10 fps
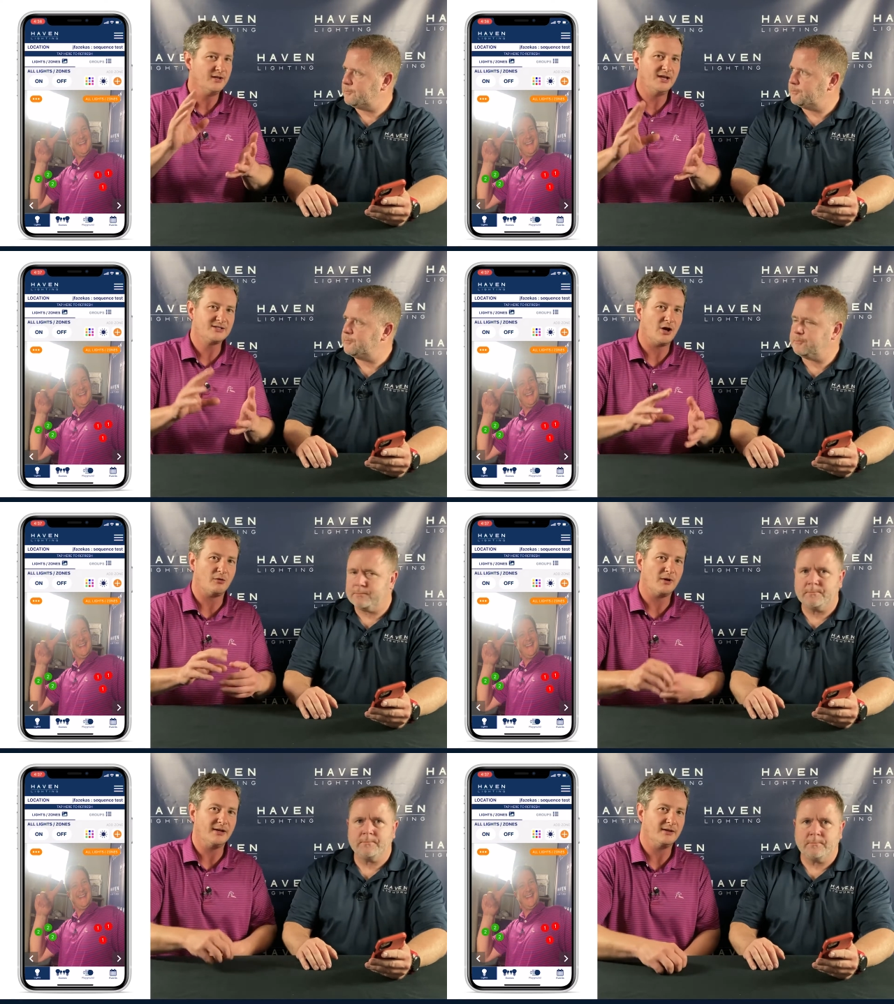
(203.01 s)
Speaker 1: It's all
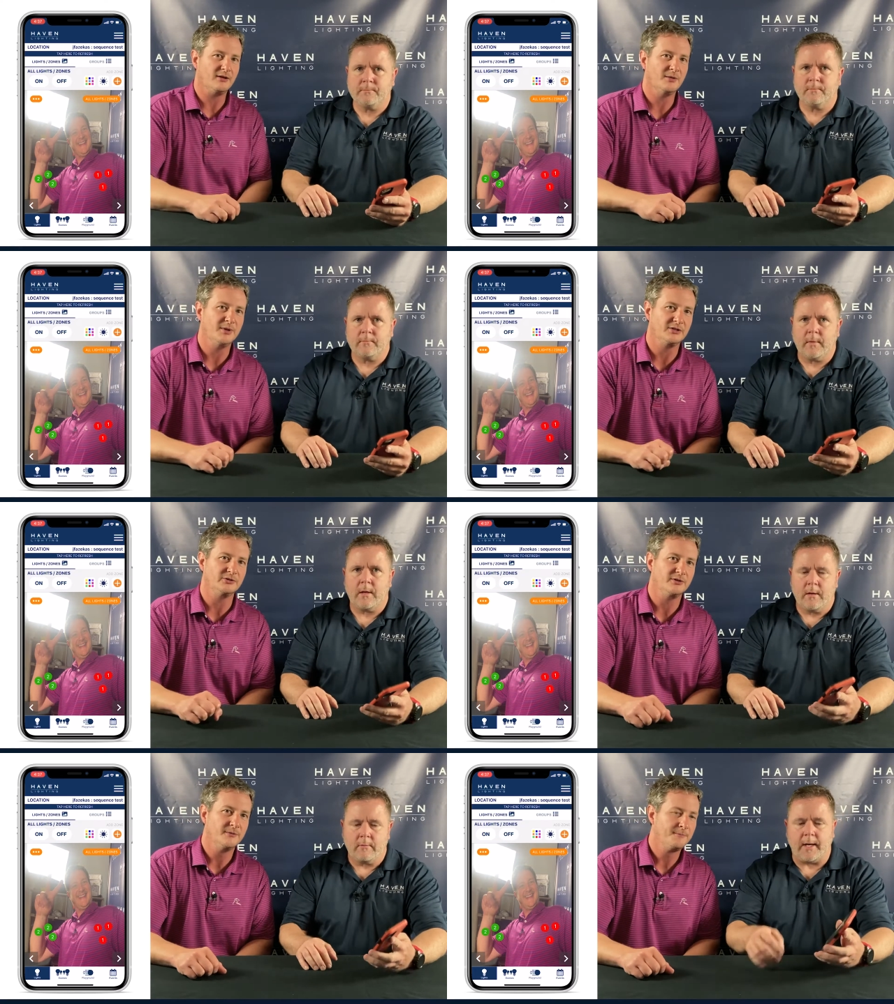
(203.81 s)
right there on the
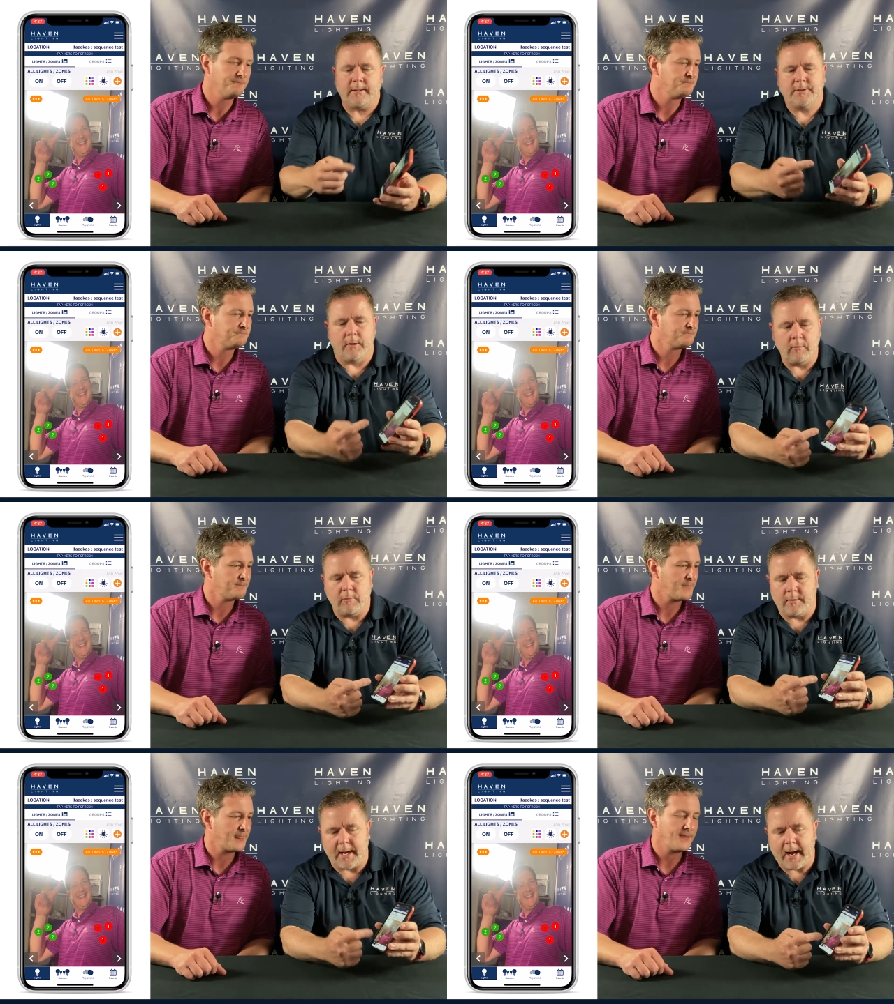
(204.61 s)
picture. Right. So
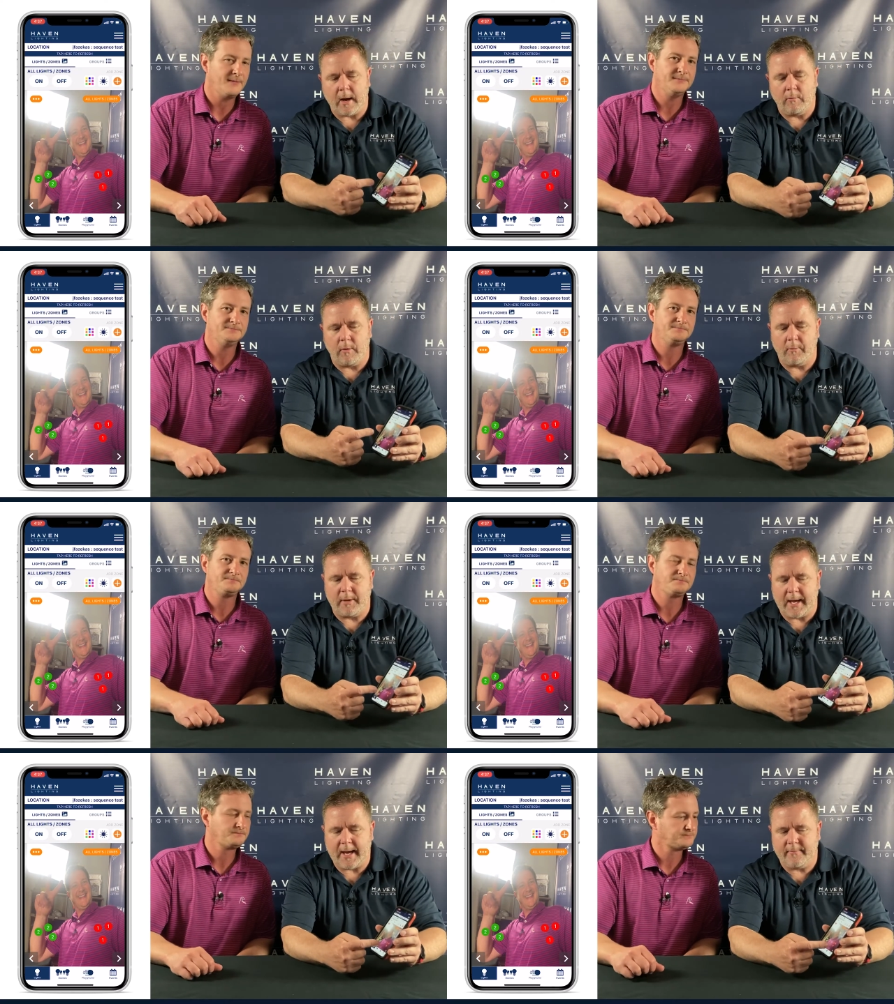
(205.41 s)
now what we
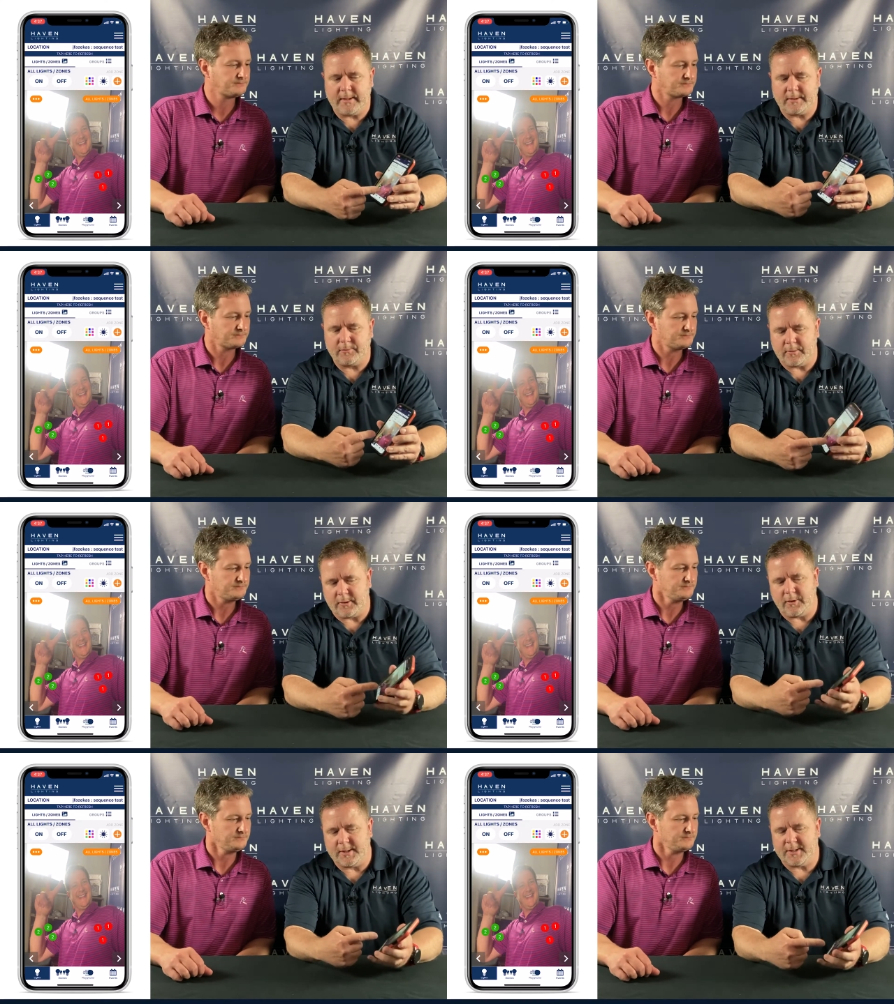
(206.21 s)
have is
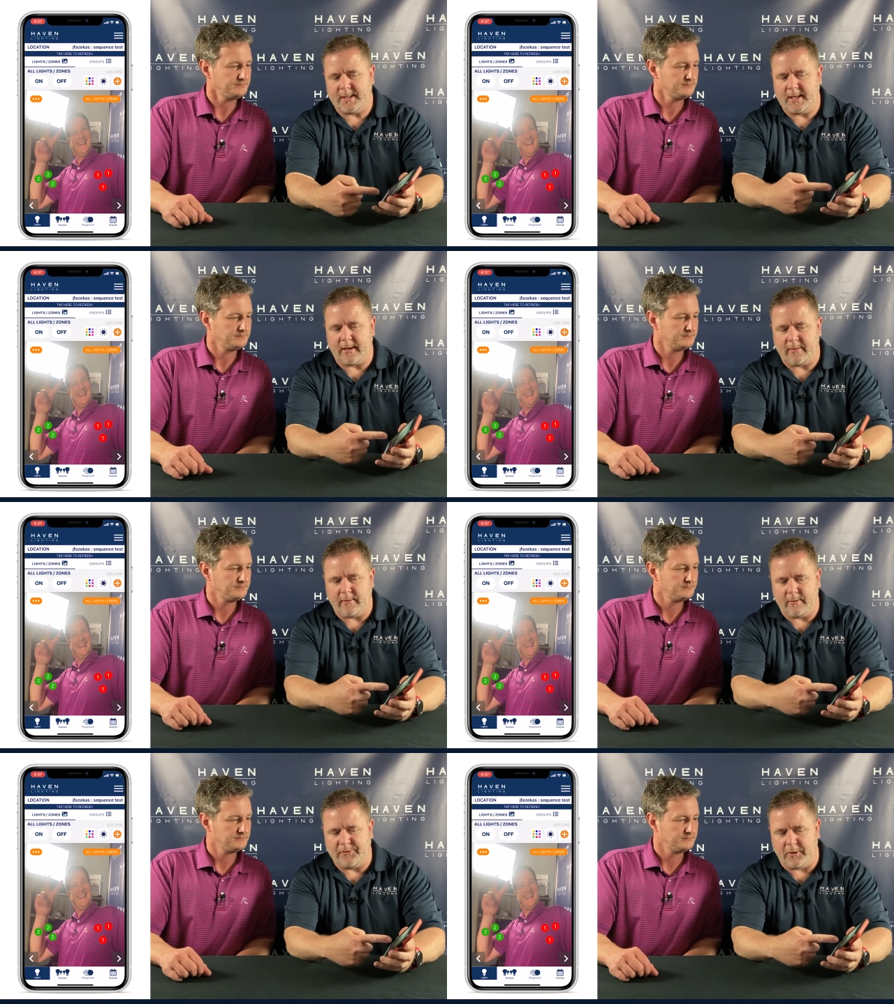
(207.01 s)
you can see
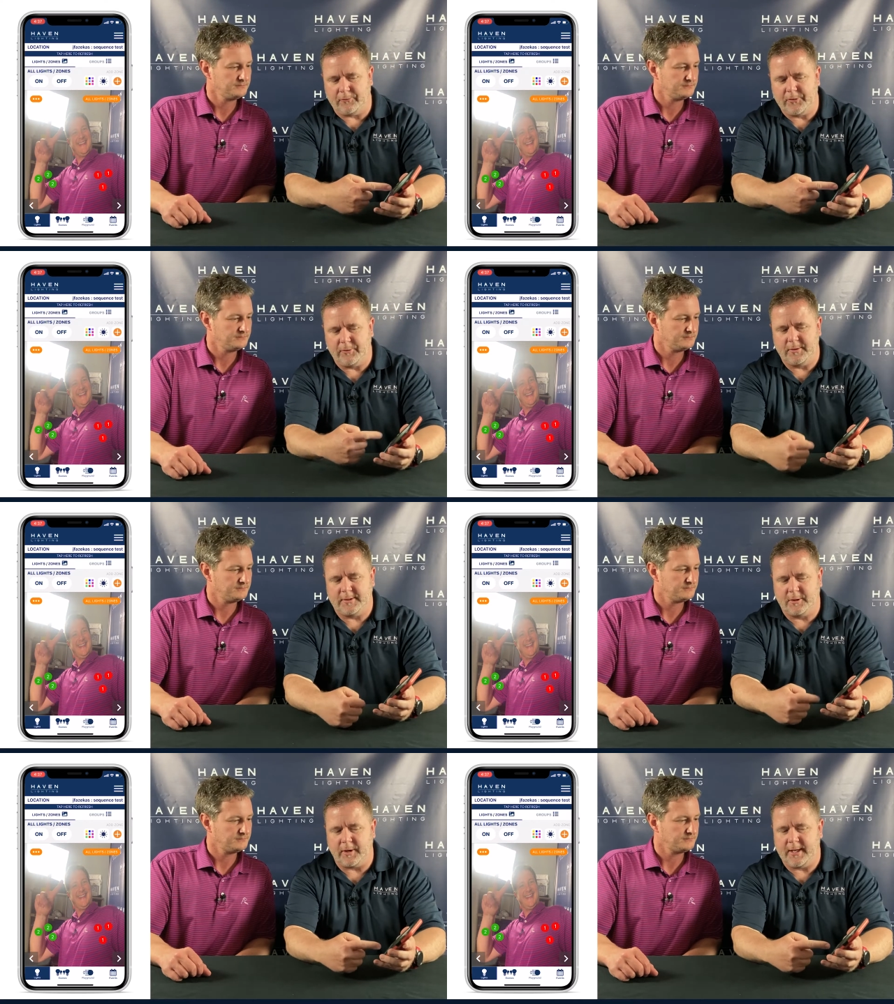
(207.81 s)
zone 2
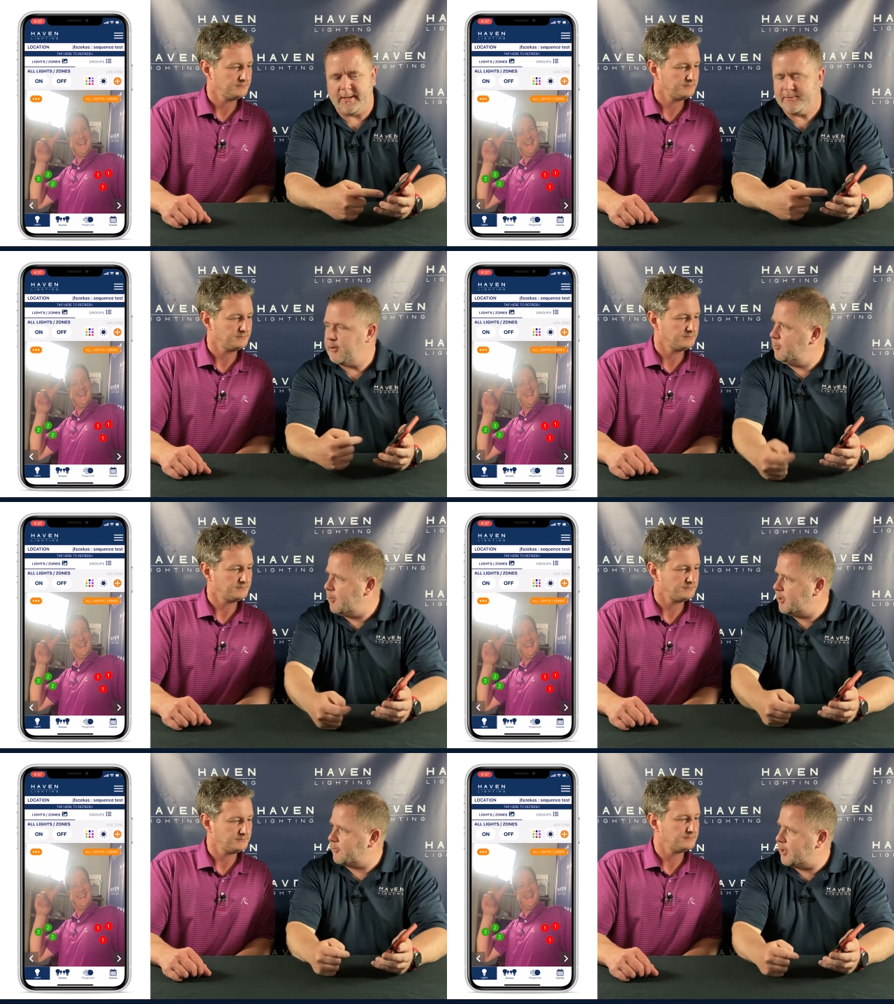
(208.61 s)
is green and zone
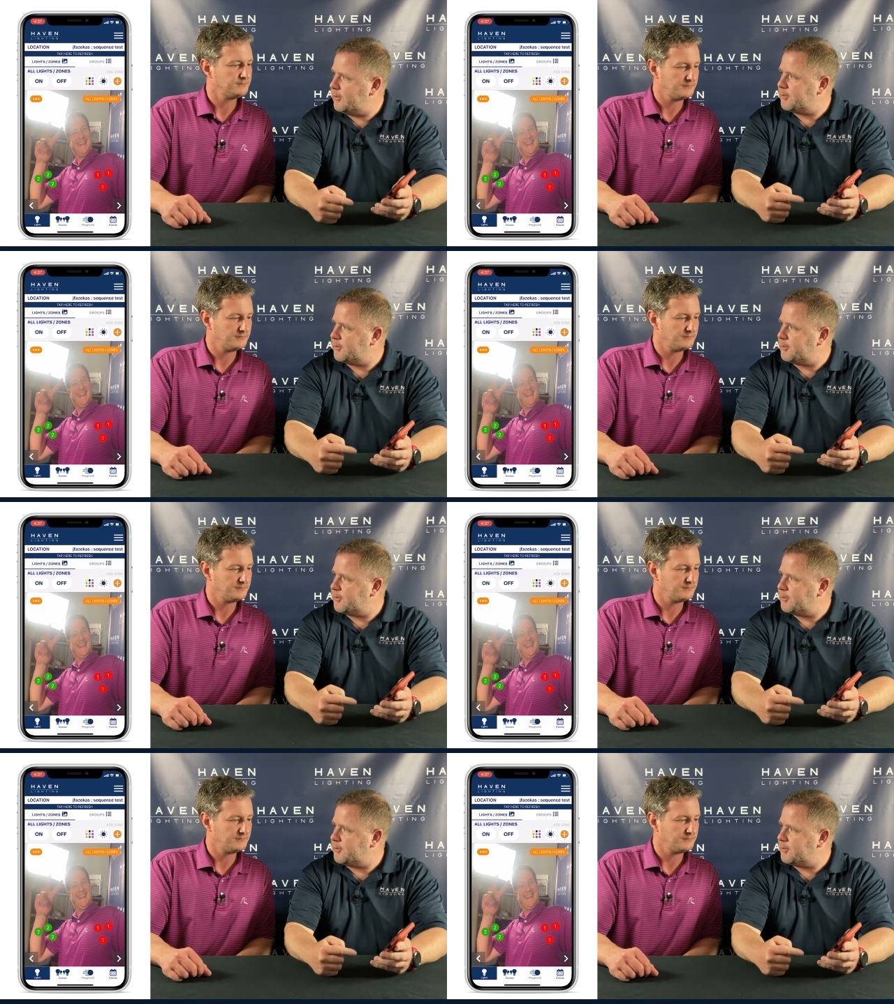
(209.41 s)
1 is red.